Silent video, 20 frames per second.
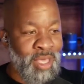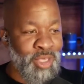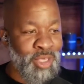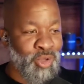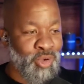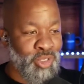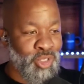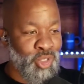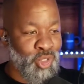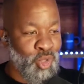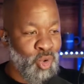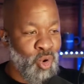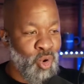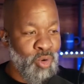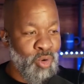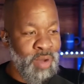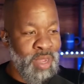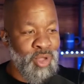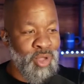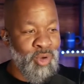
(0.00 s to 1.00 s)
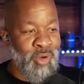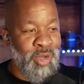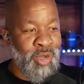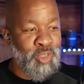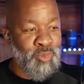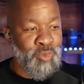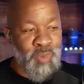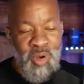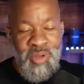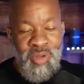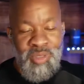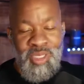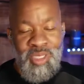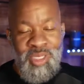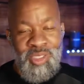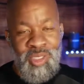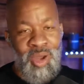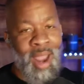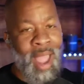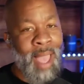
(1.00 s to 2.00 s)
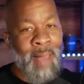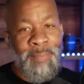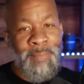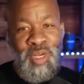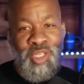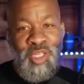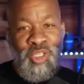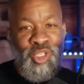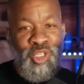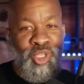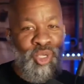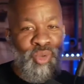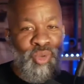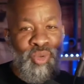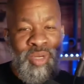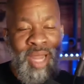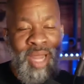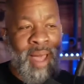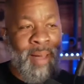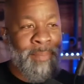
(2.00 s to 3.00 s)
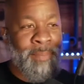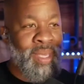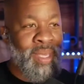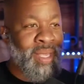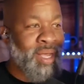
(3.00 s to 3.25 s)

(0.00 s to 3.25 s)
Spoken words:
Your story, your experiences are happening to you not